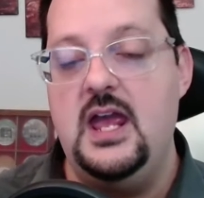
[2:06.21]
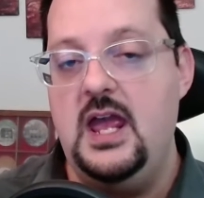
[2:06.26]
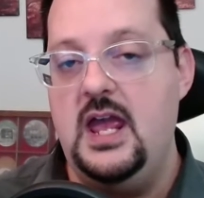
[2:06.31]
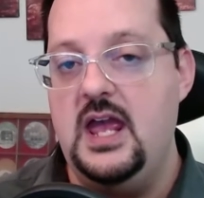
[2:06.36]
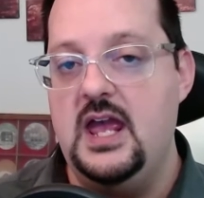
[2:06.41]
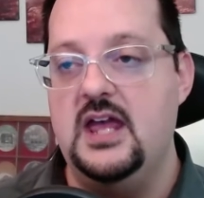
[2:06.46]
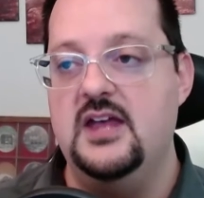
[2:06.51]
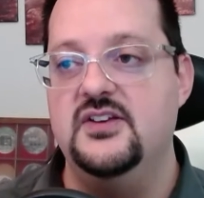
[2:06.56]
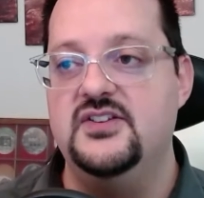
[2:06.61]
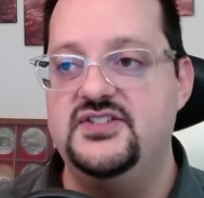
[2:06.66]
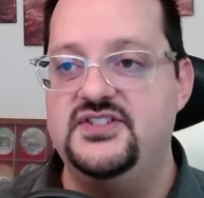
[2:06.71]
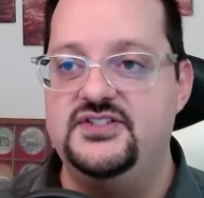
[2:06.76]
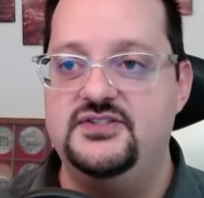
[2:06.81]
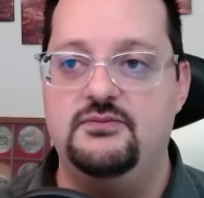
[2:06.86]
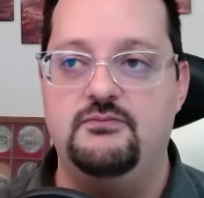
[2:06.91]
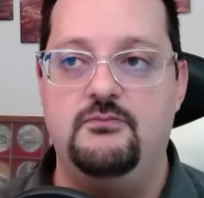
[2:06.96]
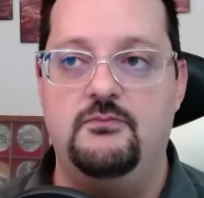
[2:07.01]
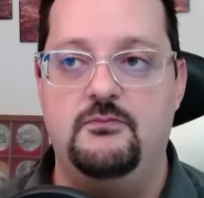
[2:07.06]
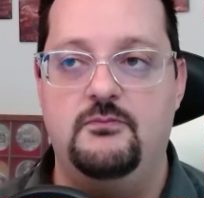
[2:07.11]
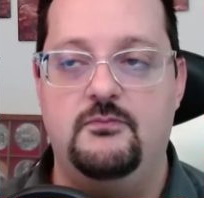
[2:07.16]
is
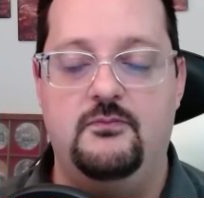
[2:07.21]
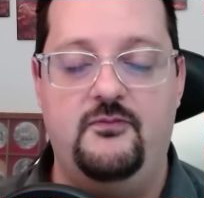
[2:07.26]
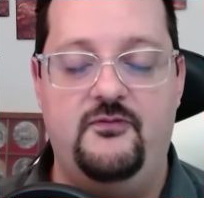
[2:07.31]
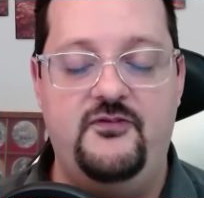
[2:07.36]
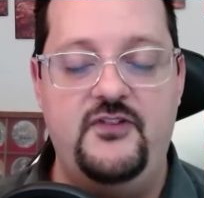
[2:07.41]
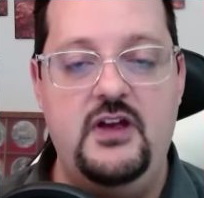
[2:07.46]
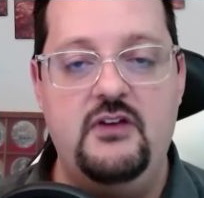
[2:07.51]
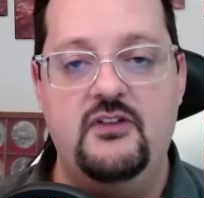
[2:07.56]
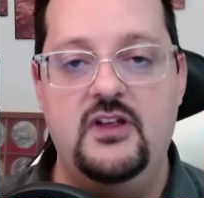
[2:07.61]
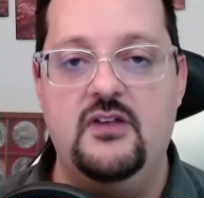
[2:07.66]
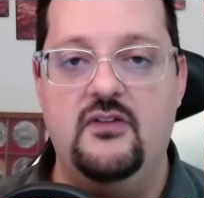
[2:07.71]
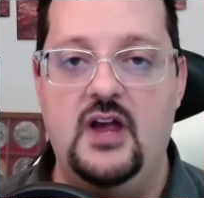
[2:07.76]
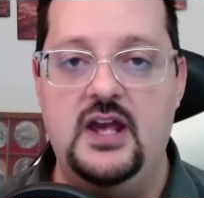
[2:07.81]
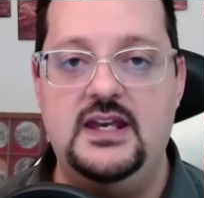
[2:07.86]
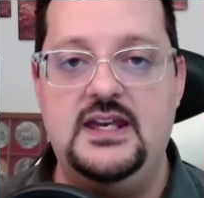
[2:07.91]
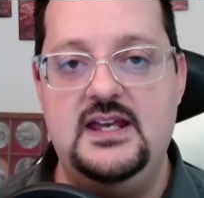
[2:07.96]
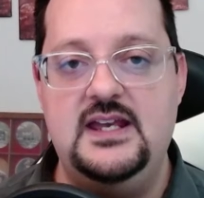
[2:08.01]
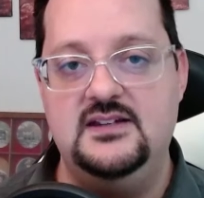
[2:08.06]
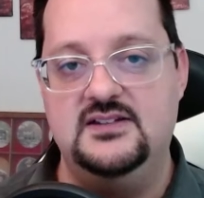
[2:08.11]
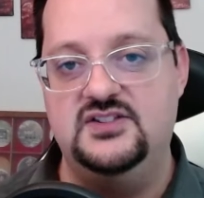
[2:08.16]
feeling
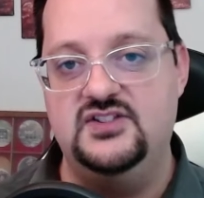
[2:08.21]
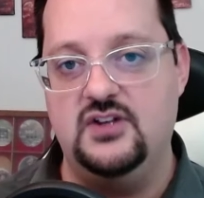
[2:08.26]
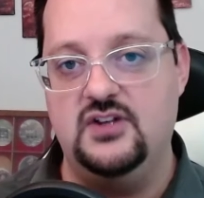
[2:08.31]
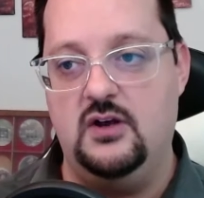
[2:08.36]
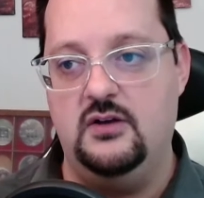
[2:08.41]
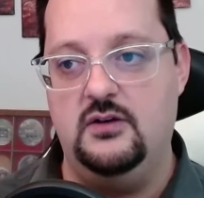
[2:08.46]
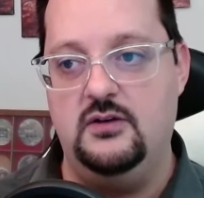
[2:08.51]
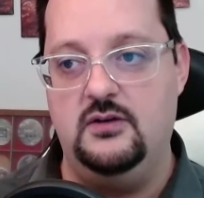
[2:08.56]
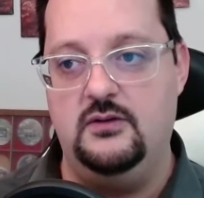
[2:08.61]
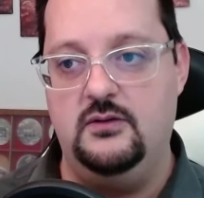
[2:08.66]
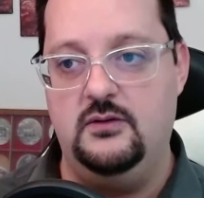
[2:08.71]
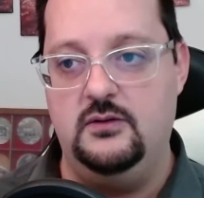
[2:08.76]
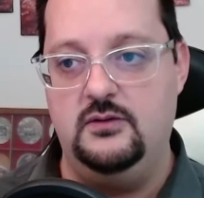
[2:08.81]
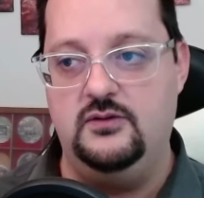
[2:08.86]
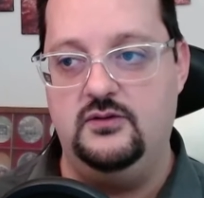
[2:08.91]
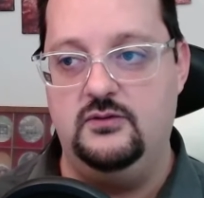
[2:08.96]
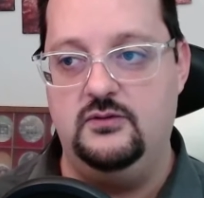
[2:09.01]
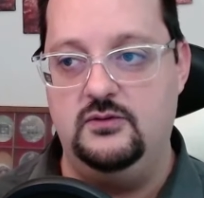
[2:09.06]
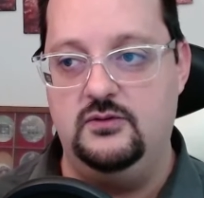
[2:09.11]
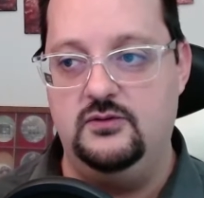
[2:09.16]
like he's
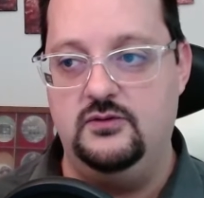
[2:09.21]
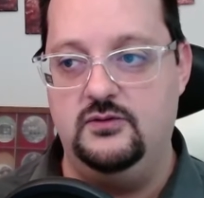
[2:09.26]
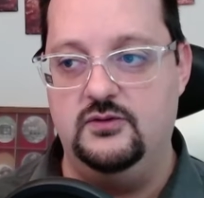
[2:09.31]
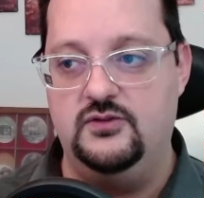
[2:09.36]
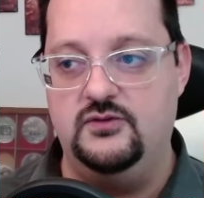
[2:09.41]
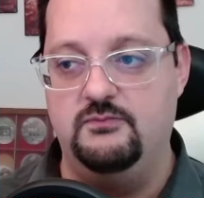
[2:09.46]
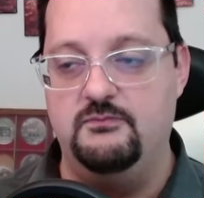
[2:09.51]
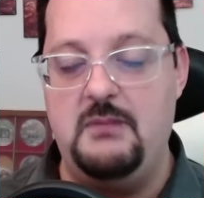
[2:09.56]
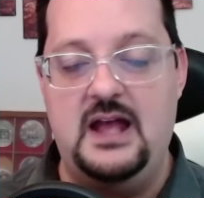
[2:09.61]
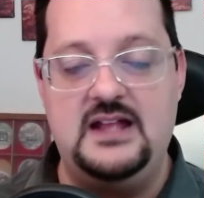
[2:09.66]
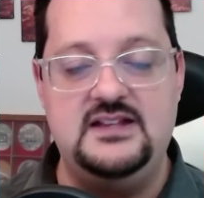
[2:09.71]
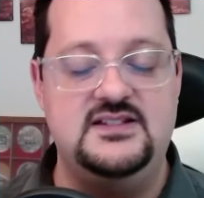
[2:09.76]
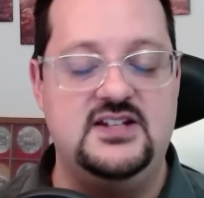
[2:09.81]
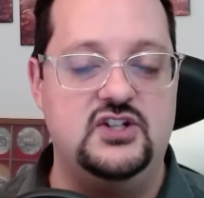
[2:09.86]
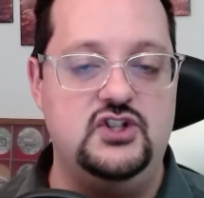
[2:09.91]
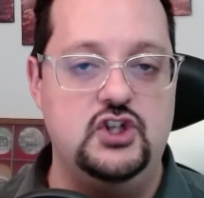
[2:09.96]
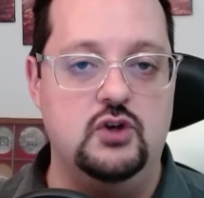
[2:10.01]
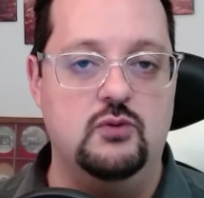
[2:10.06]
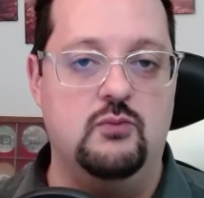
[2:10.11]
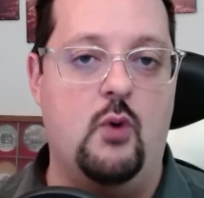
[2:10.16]
meant to
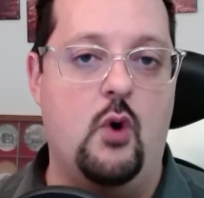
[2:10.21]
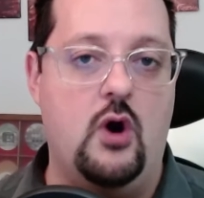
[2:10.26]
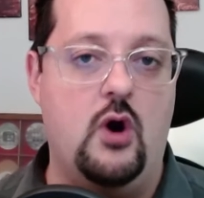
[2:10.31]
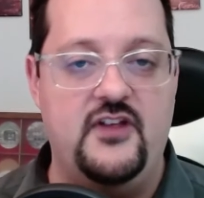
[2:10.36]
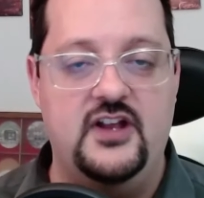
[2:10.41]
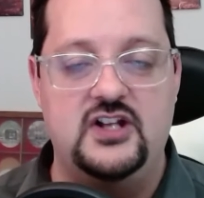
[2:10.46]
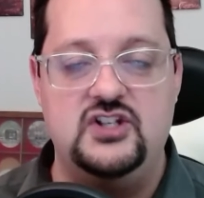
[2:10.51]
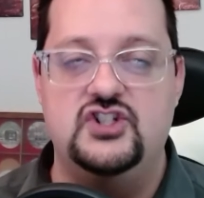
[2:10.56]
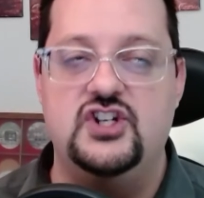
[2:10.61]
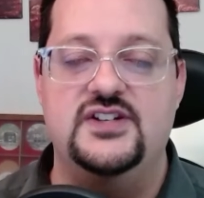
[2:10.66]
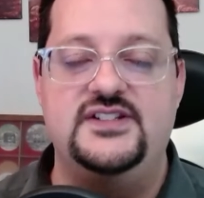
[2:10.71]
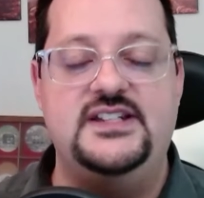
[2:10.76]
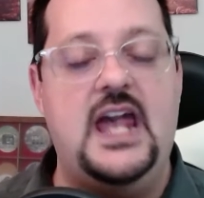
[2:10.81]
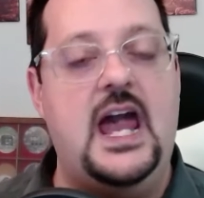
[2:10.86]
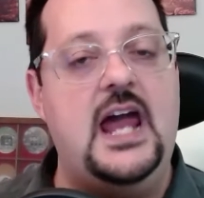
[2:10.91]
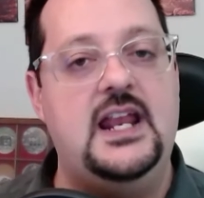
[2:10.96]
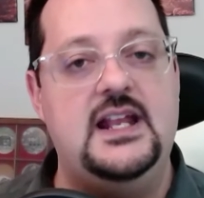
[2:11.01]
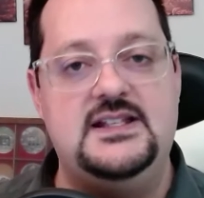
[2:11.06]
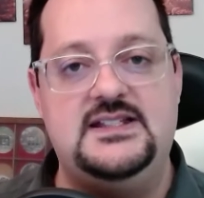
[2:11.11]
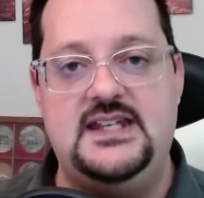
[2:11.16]
do more than just
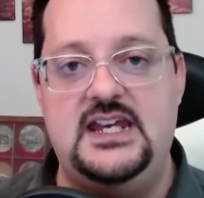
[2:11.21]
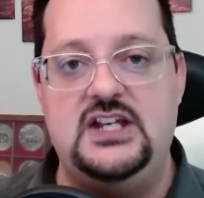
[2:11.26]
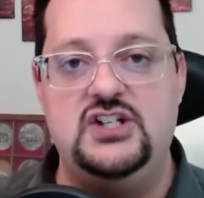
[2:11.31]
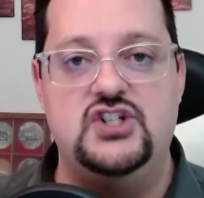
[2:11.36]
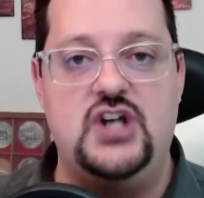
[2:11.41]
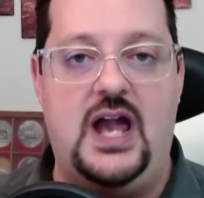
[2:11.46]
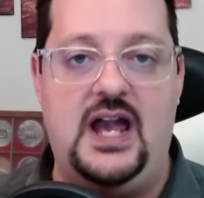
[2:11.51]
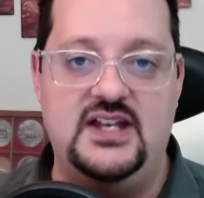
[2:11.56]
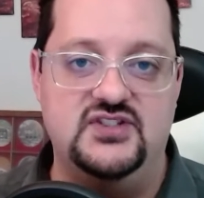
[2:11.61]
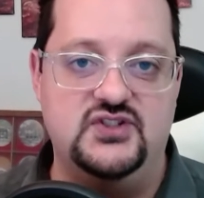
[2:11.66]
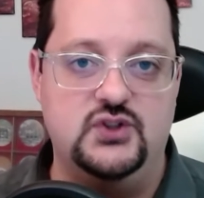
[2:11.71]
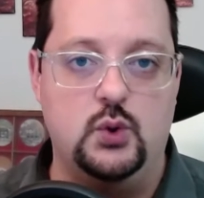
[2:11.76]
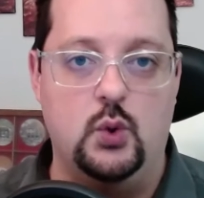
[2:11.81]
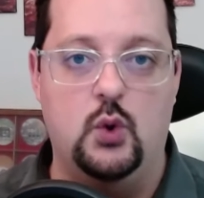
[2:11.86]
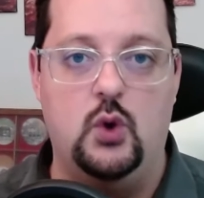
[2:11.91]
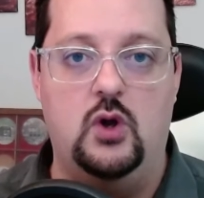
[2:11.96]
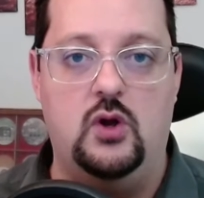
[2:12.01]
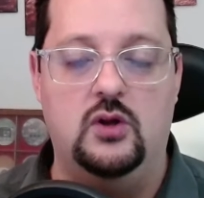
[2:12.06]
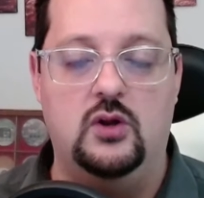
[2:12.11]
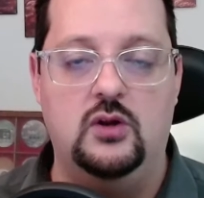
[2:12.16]
kind of teach high
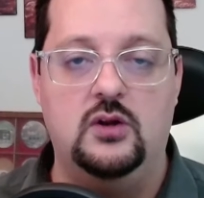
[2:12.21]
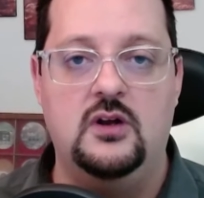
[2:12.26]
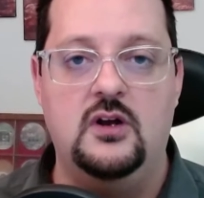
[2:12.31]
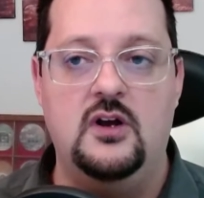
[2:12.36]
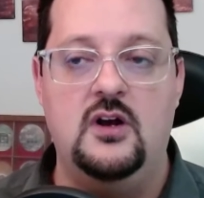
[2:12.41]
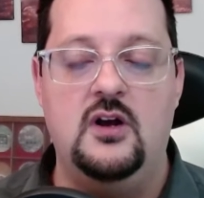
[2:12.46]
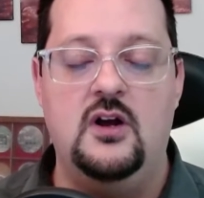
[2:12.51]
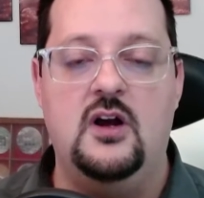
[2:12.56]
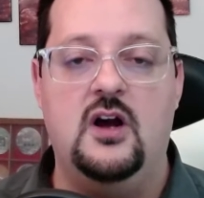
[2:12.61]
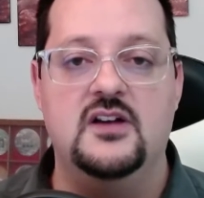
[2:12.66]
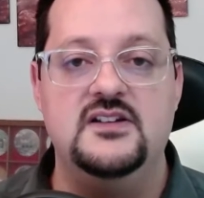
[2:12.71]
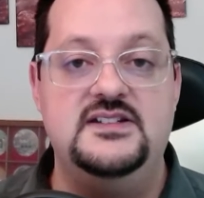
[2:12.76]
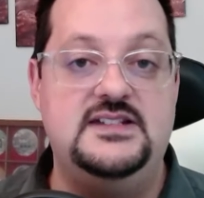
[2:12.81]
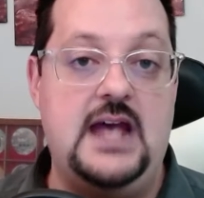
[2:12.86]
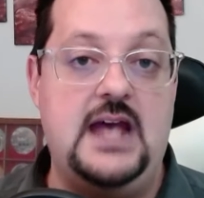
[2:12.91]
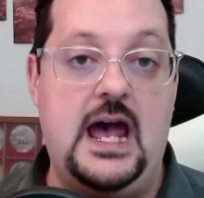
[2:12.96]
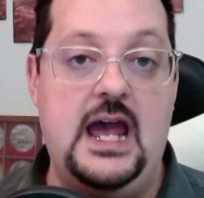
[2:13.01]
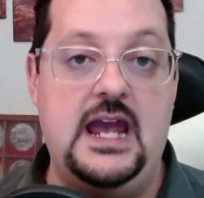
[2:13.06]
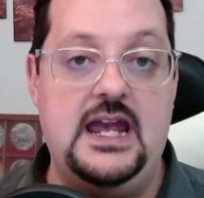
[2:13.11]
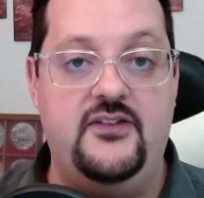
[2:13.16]
school
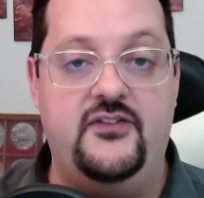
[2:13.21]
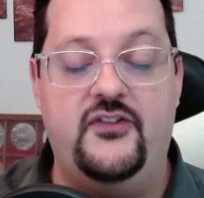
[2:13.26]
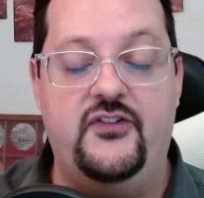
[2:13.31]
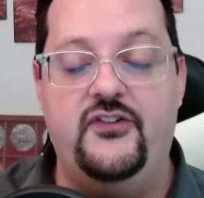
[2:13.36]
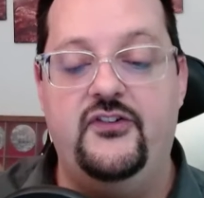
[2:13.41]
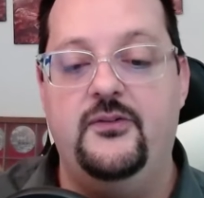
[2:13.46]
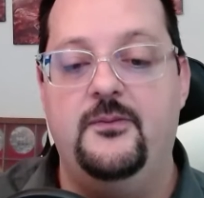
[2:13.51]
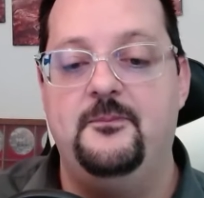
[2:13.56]
science.